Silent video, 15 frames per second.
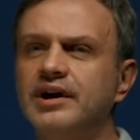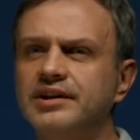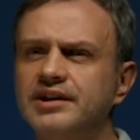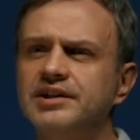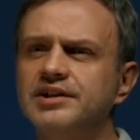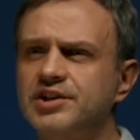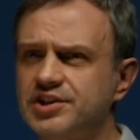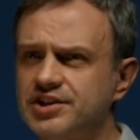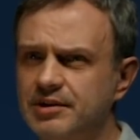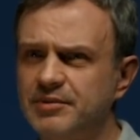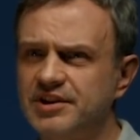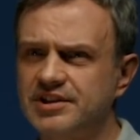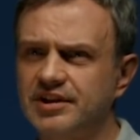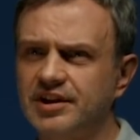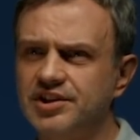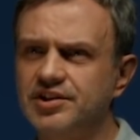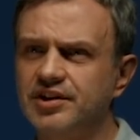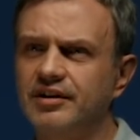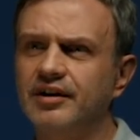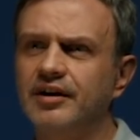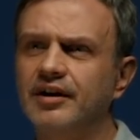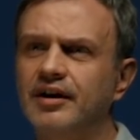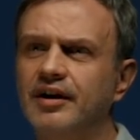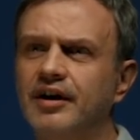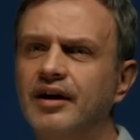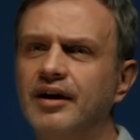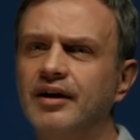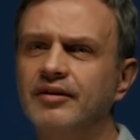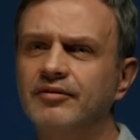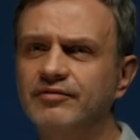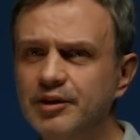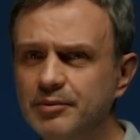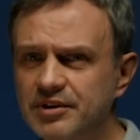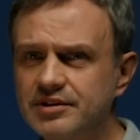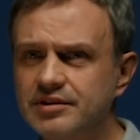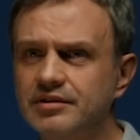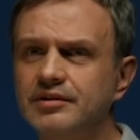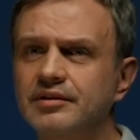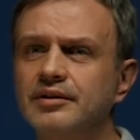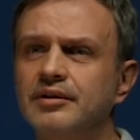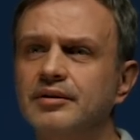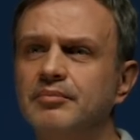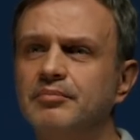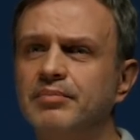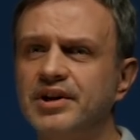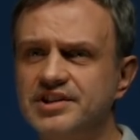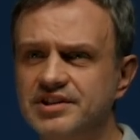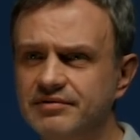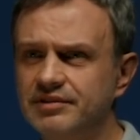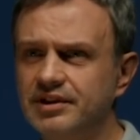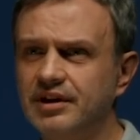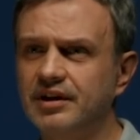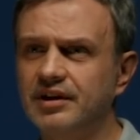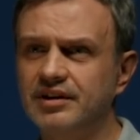both have the same task, to kick the enemy out of the